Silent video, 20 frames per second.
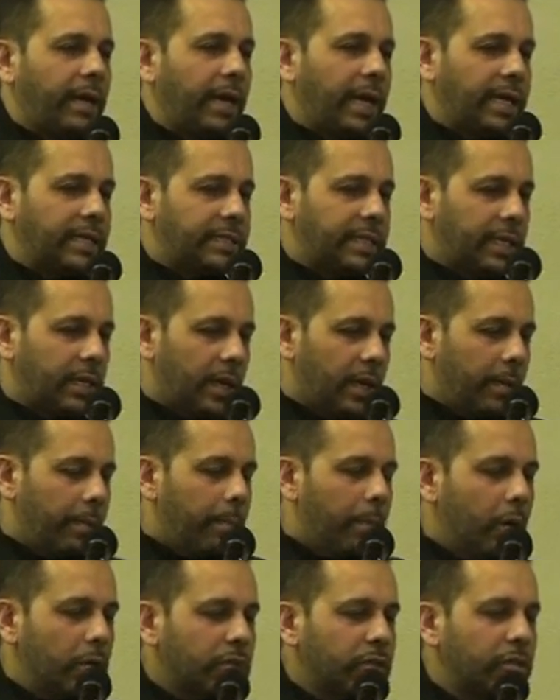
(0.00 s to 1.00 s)
I realized
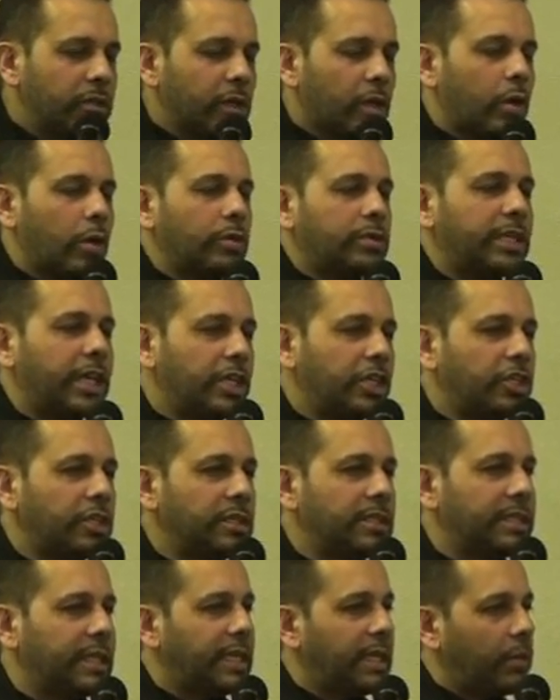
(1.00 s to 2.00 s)
that most of the
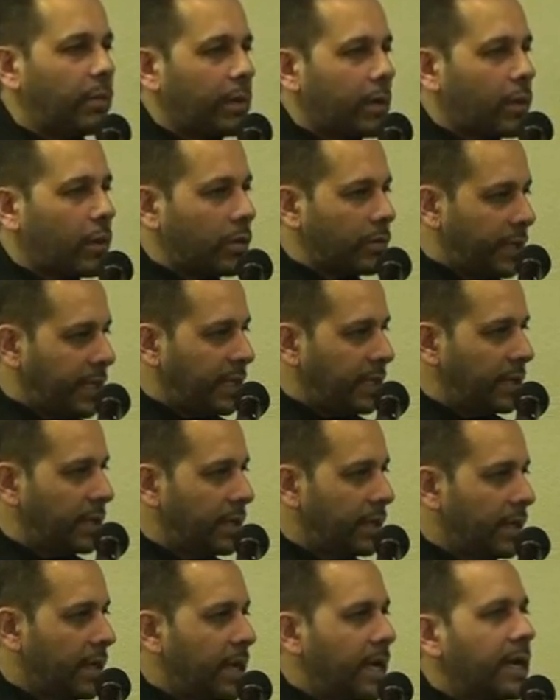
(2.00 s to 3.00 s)
quotations that they were
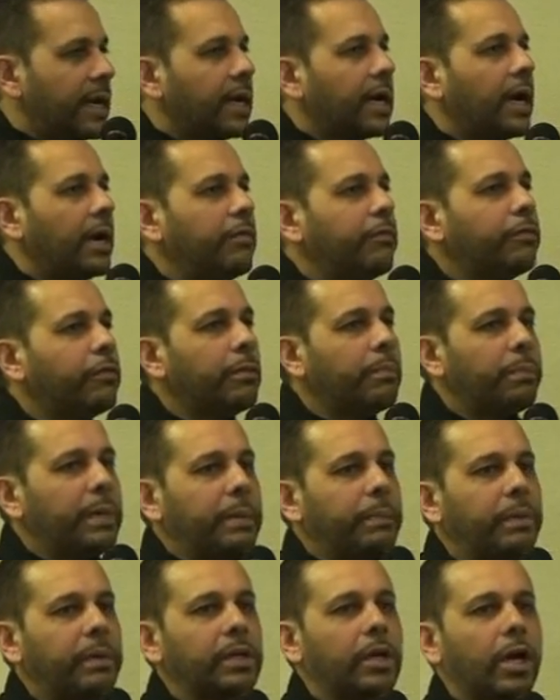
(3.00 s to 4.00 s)
quoting come
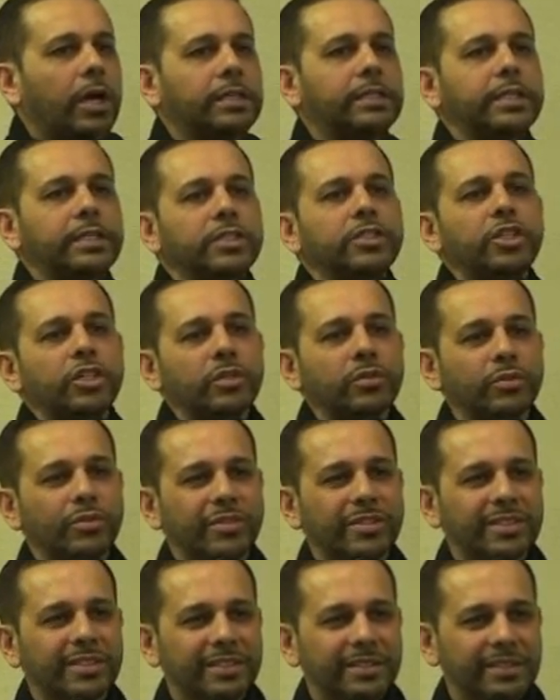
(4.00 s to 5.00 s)
from people God didn't
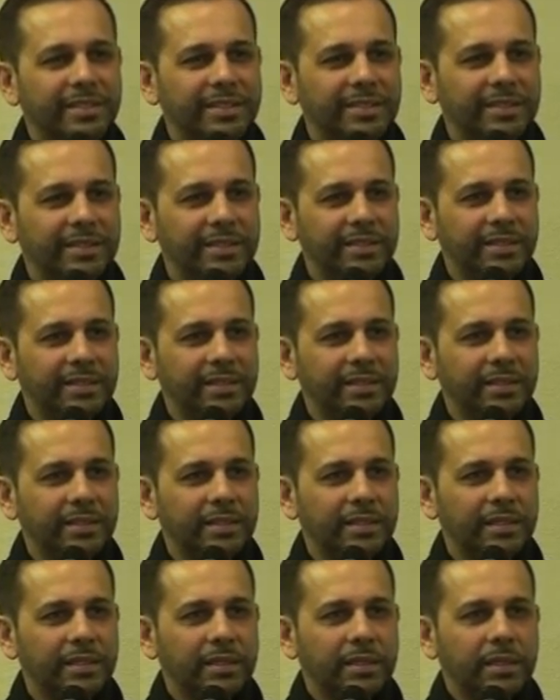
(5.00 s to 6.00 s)
choose.
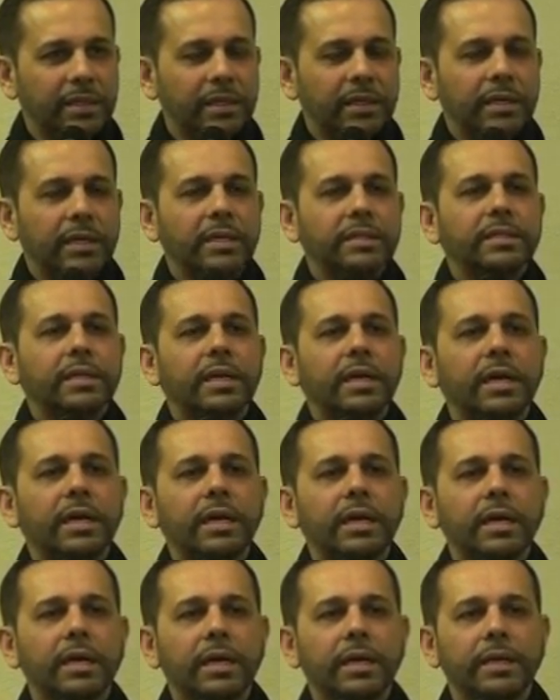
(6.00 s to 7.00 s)
I
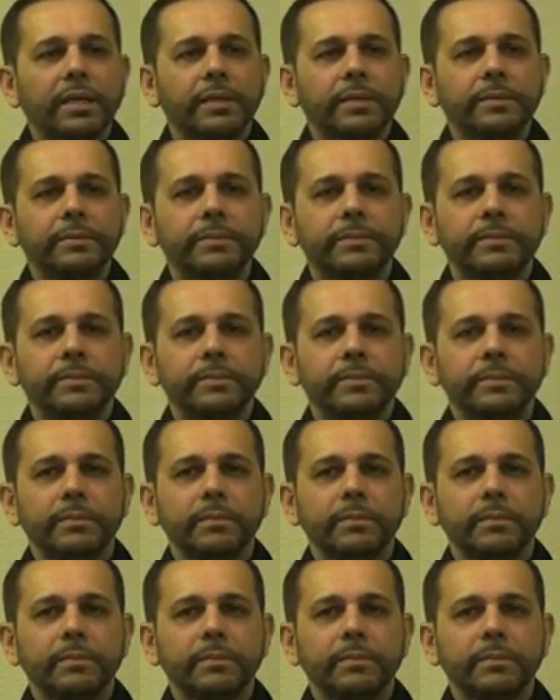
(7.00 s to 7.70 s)
said, aha,